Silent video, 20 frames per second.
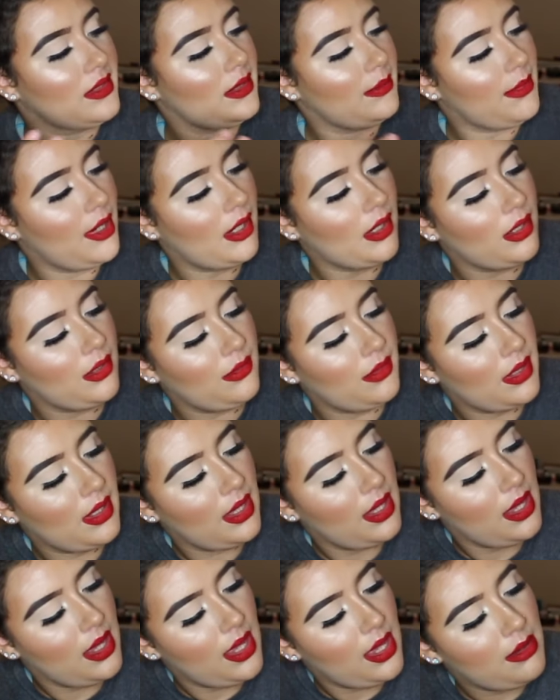tomorrow
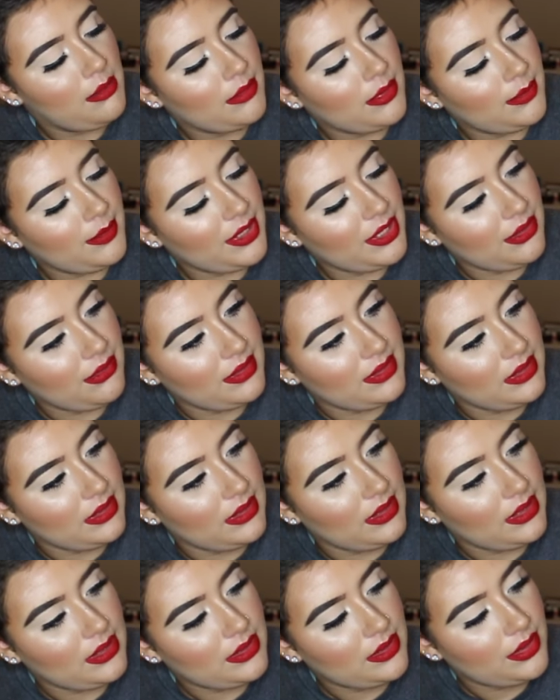I'll be using
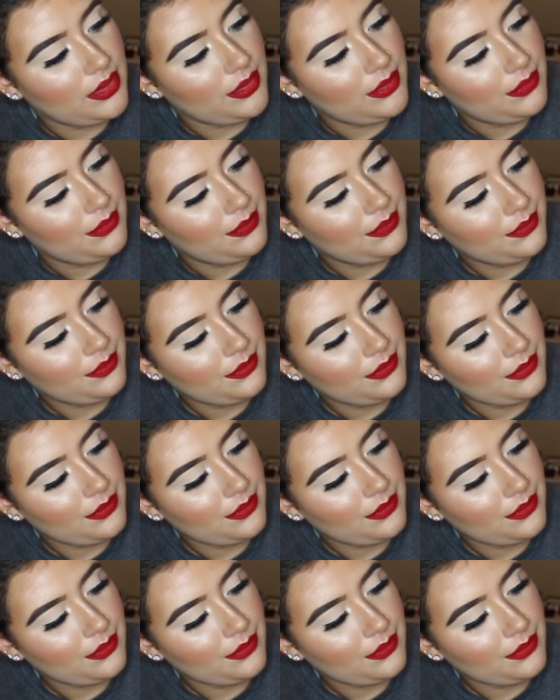these two.